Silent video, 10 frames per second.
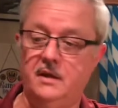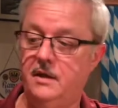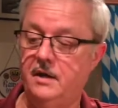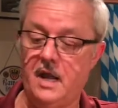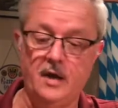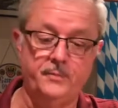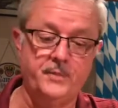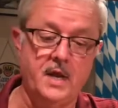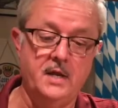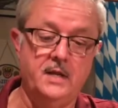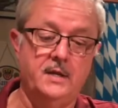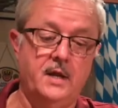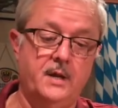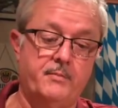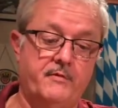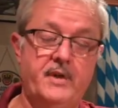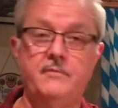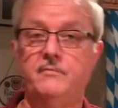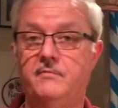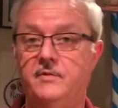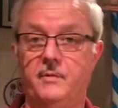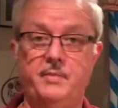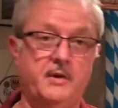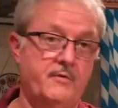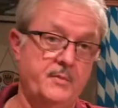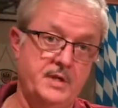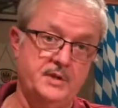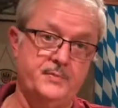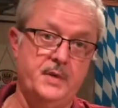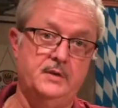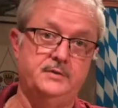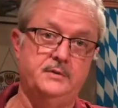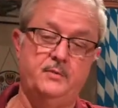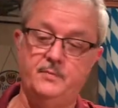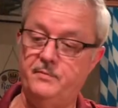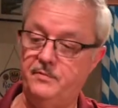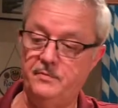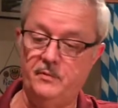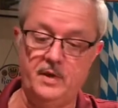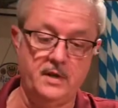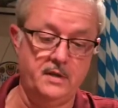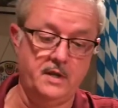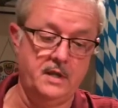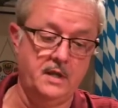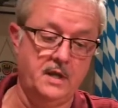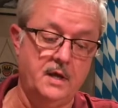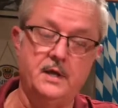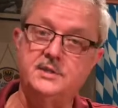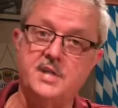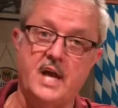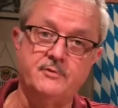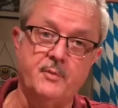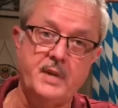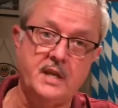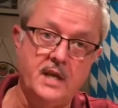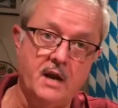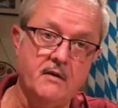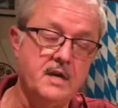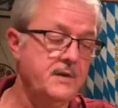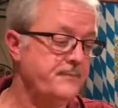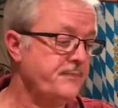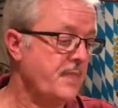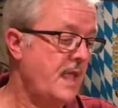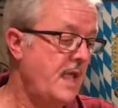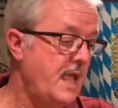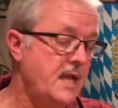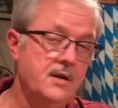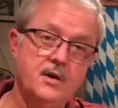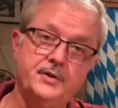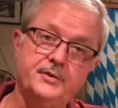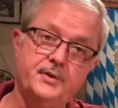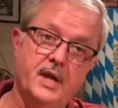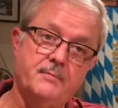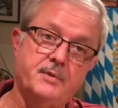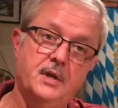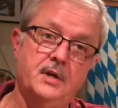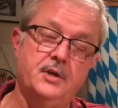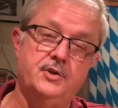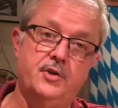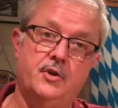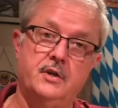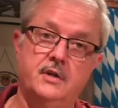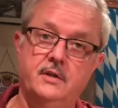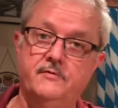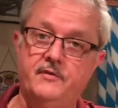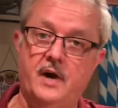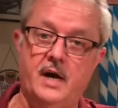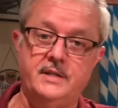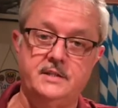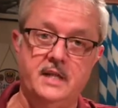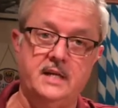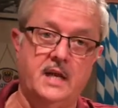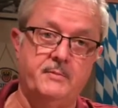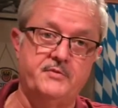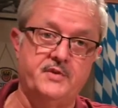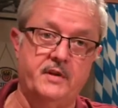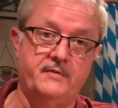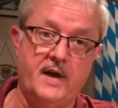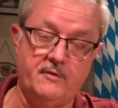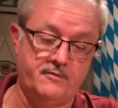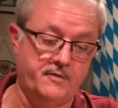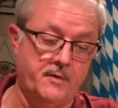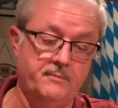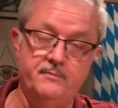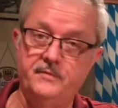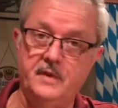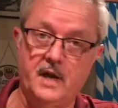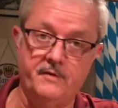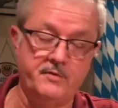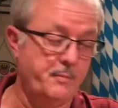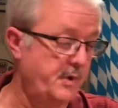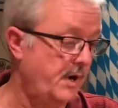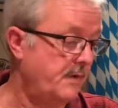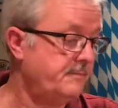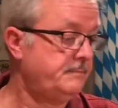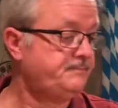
It helped prevent the beer from being spilt when the steins were being carried, and it also kept dirt and flies and that type of stuff out of the beer.